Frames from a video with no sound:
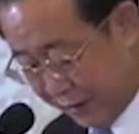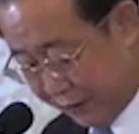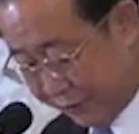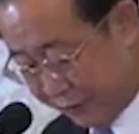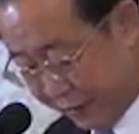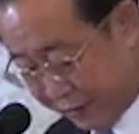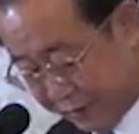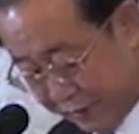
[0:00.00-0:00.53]

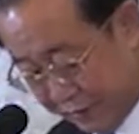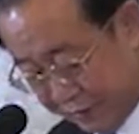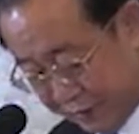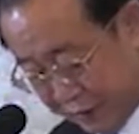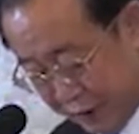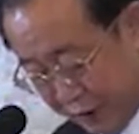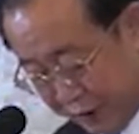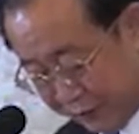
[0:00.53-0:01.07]
affecting
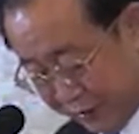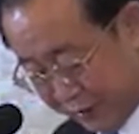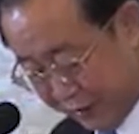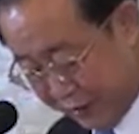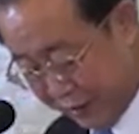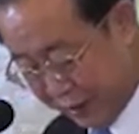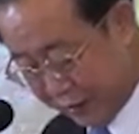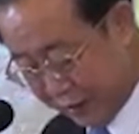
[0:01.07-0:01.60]
economy
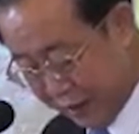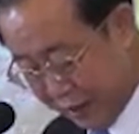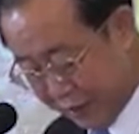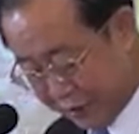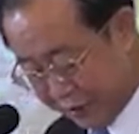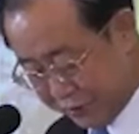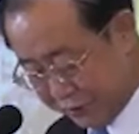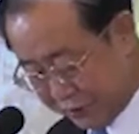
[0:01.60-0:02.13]
at
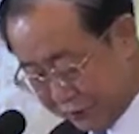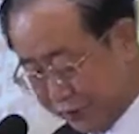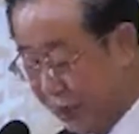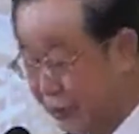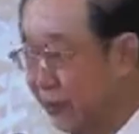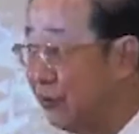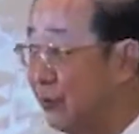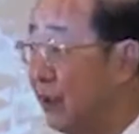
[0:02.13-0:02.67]
large
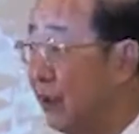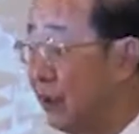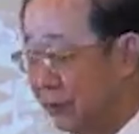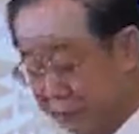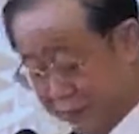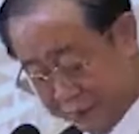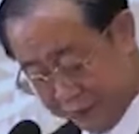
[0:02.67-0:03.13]
throughout the world.